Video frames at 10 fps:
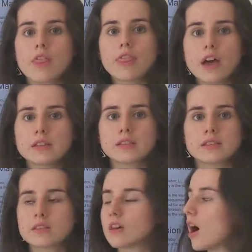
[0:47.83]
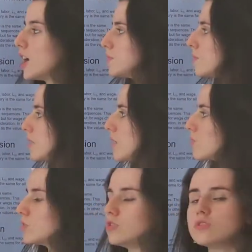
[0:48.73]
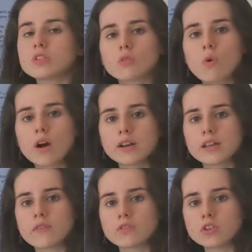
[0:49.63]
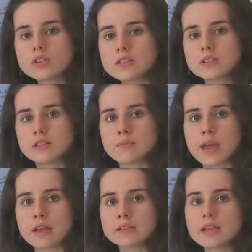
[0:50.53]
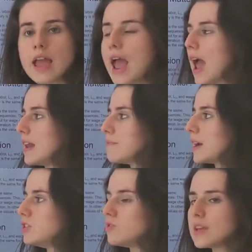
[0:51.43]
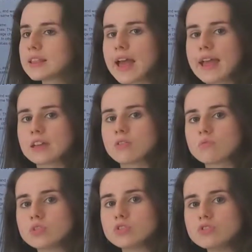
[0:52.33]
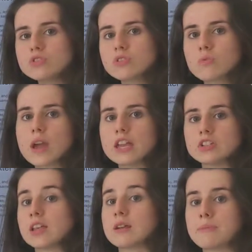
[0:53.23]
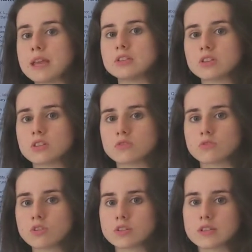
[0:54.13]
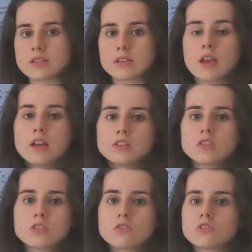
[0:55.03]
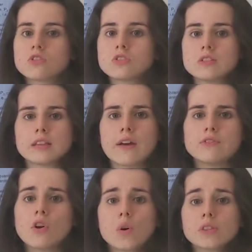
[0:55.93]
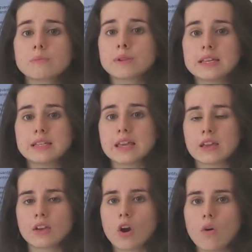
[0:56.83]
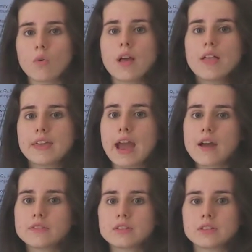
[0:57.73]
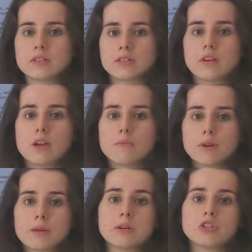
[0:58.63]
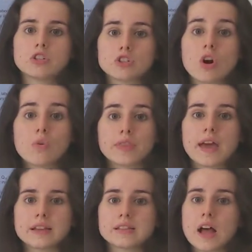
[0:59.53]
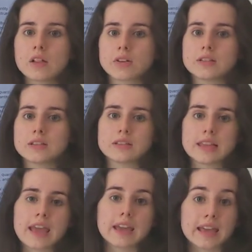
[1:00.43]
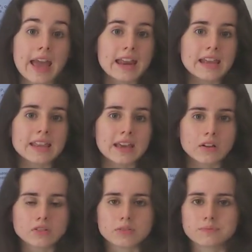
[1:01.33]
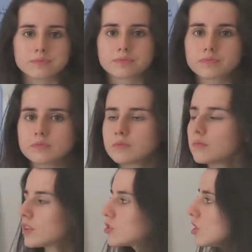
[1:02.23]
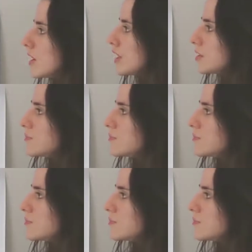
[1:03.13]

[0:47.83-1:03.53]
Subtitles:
Thus, the hospital can reduce the quantity of nurses it demands, and by doing that, it can reduce the wage that it pays to those nurses. Since those nurses have no other place they can go, they have to pretty much just go with that salary since they can't get anything else. So in